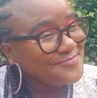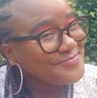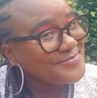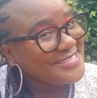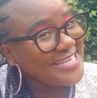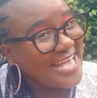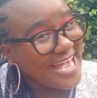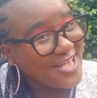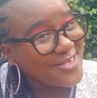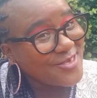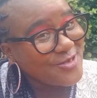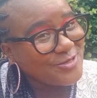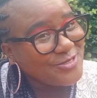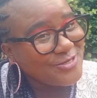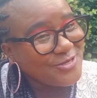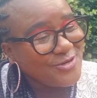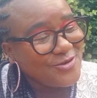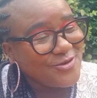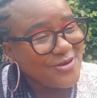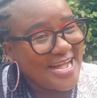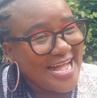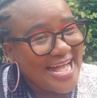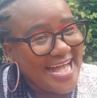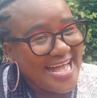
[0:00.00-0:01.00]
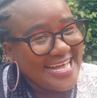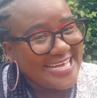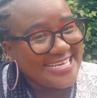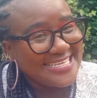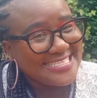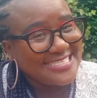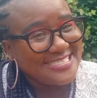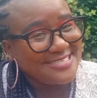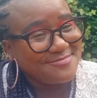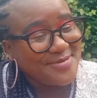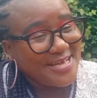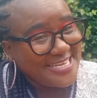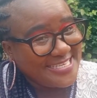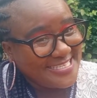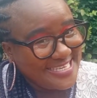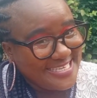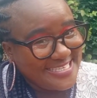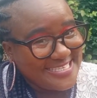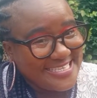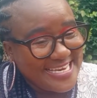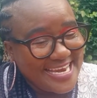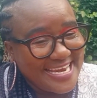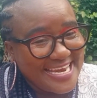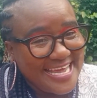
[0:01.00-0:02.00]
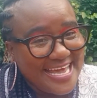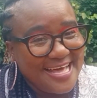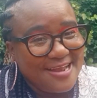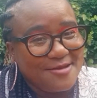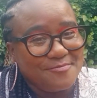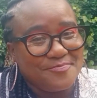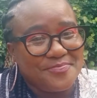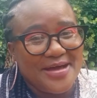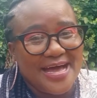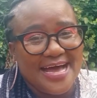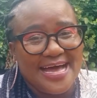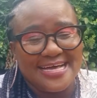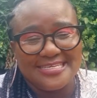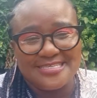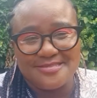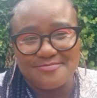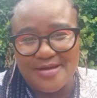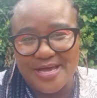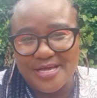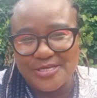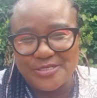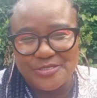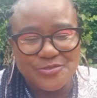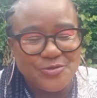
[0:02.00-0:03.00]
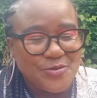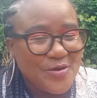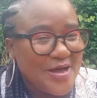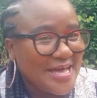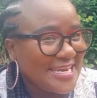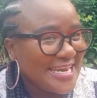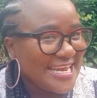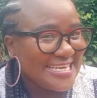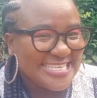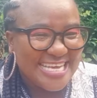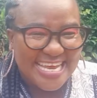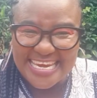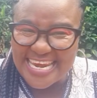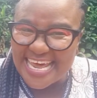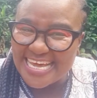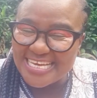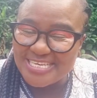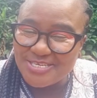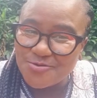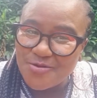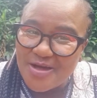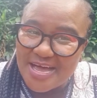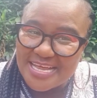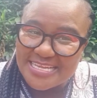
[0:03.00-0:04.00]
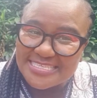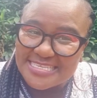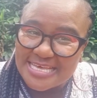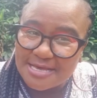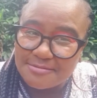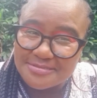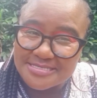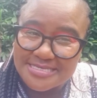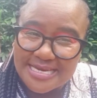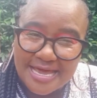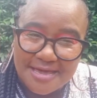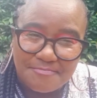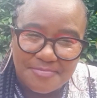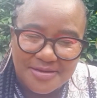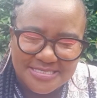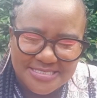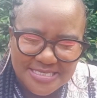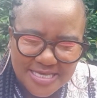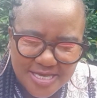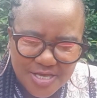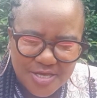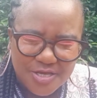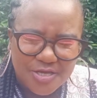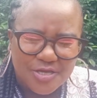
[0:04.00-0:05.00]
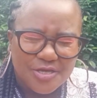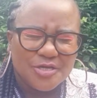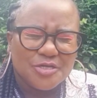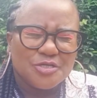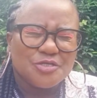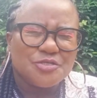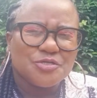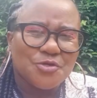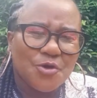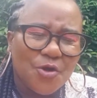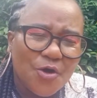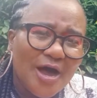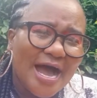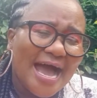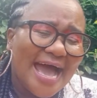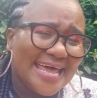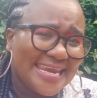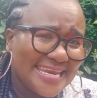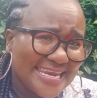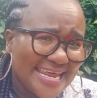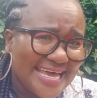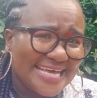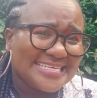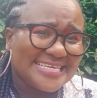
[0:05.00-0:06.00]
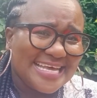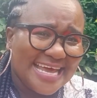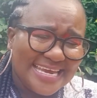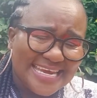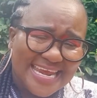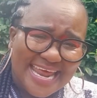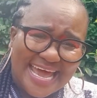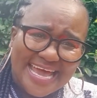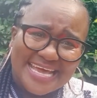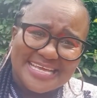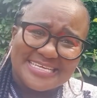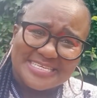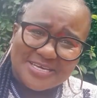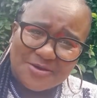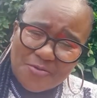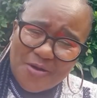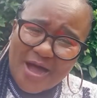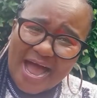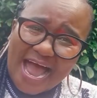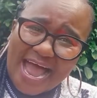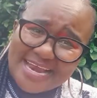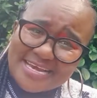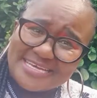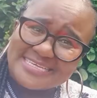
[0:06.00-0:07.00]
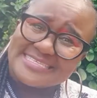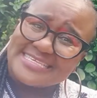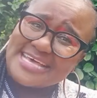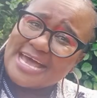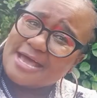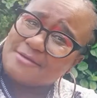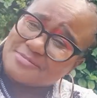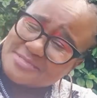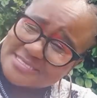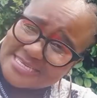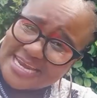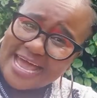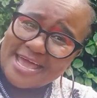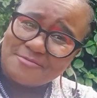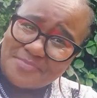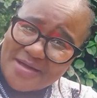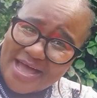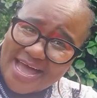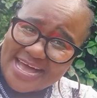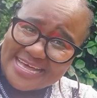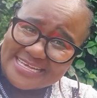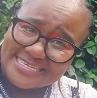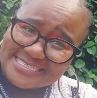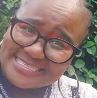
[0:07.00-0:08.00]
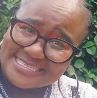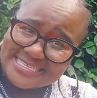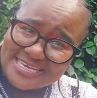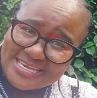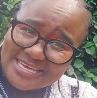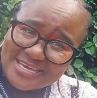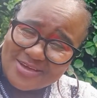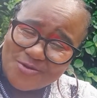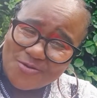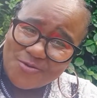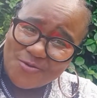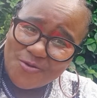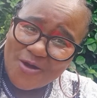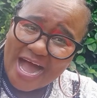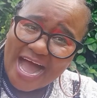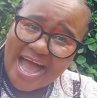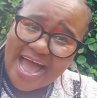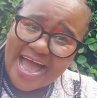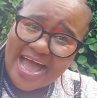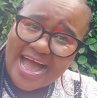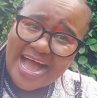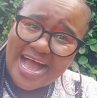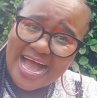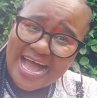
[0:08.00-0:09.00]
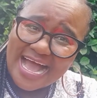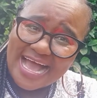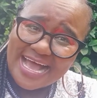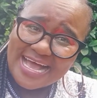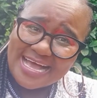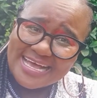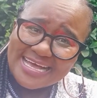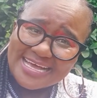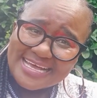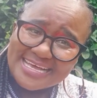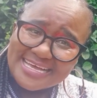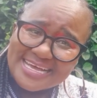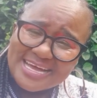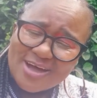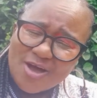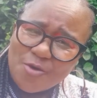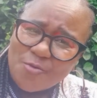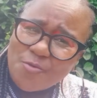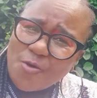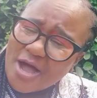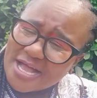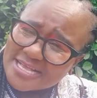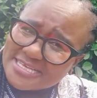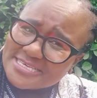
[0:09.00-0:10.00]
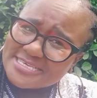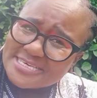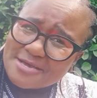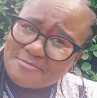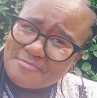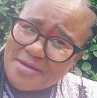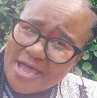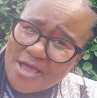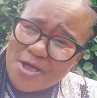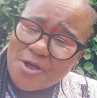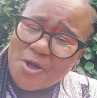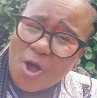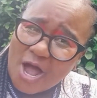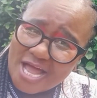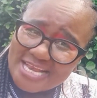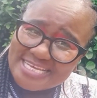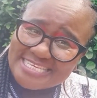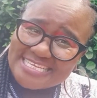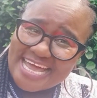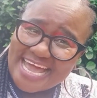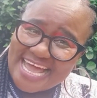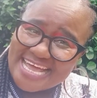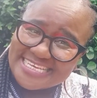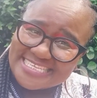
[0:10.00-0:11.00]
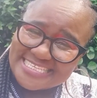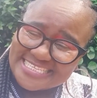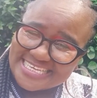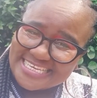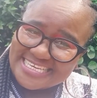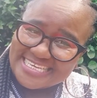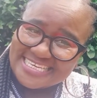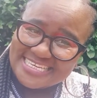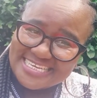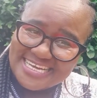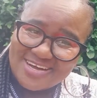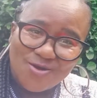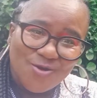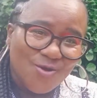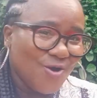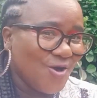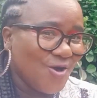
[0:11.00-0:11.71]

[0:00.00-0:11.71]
Thank you to you guys, my destiny helpers, my 291 subscribers. 291 subscribers who are watching my content. Woo!